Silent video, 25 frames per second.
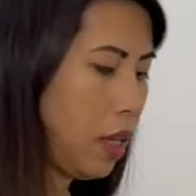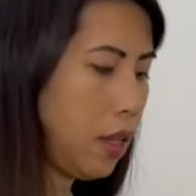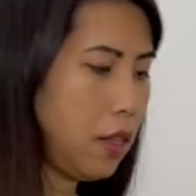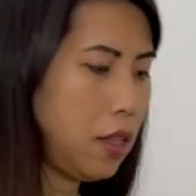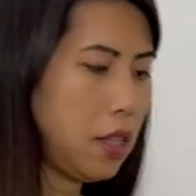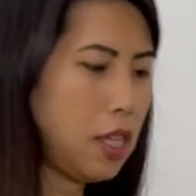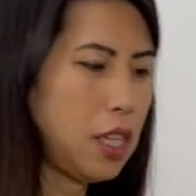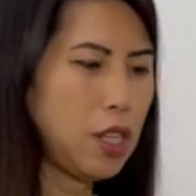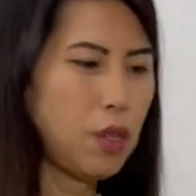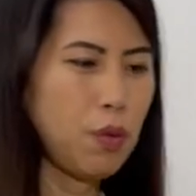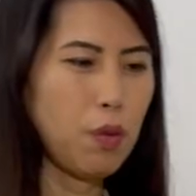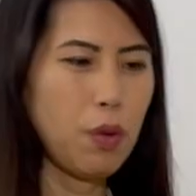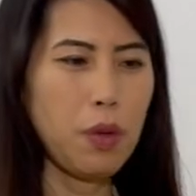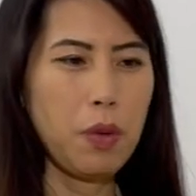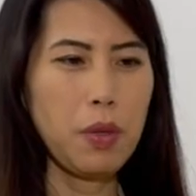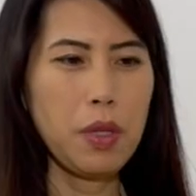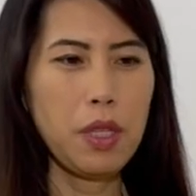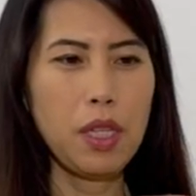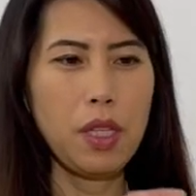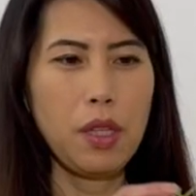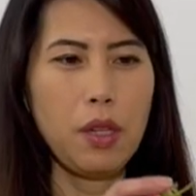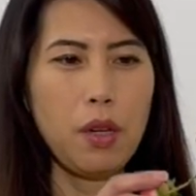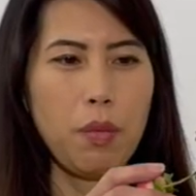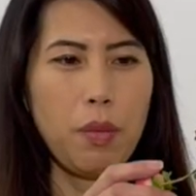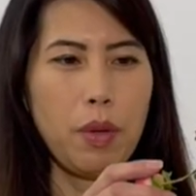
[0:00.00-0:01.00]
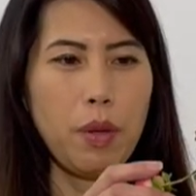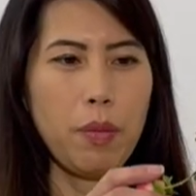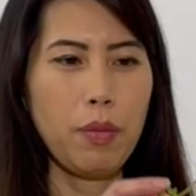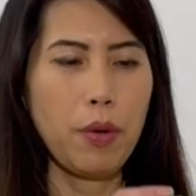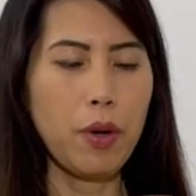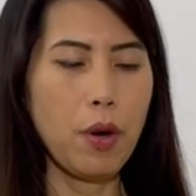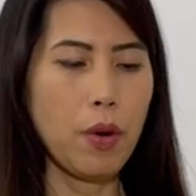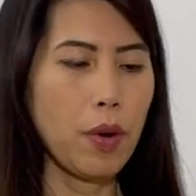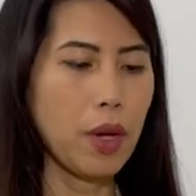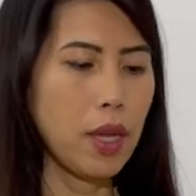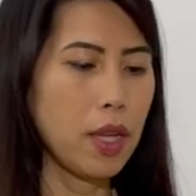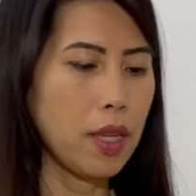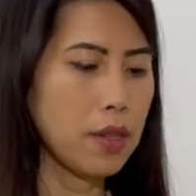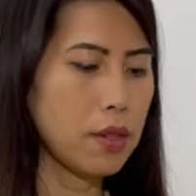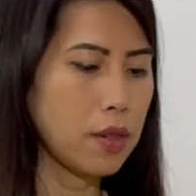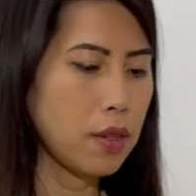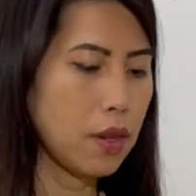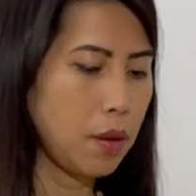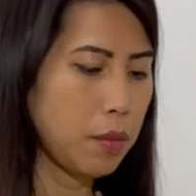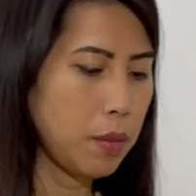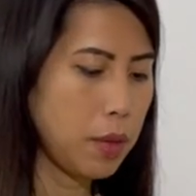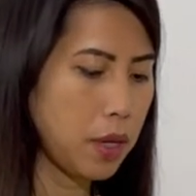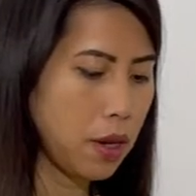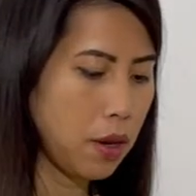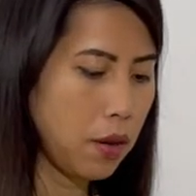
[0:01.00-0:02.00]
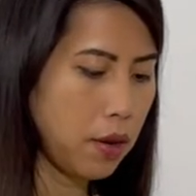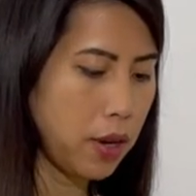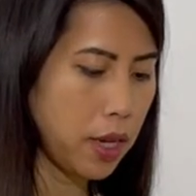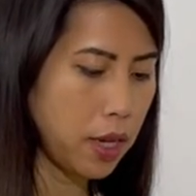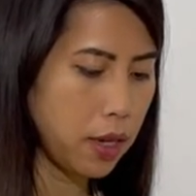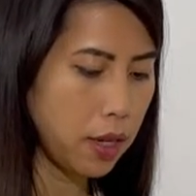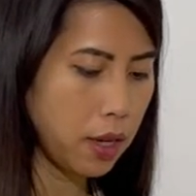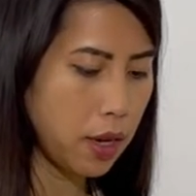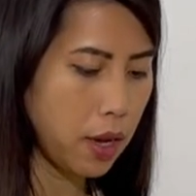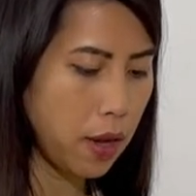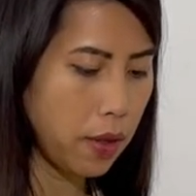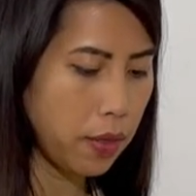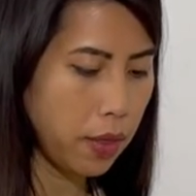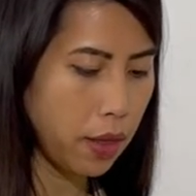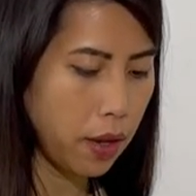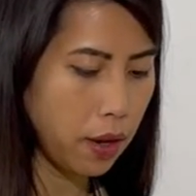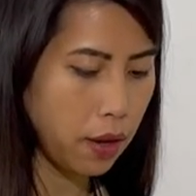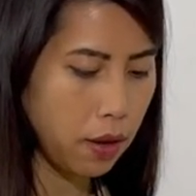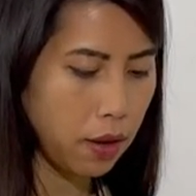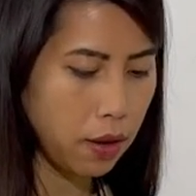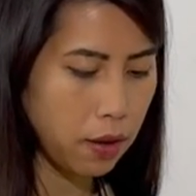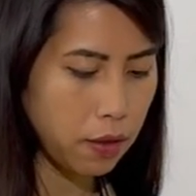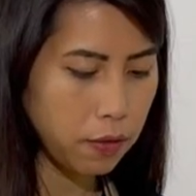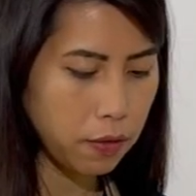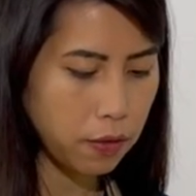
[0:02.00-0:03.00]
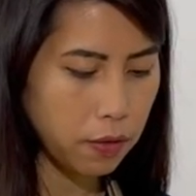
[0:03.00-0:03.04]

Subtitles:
This one is a little bit broken, so I'm going to go ahead and cut that off.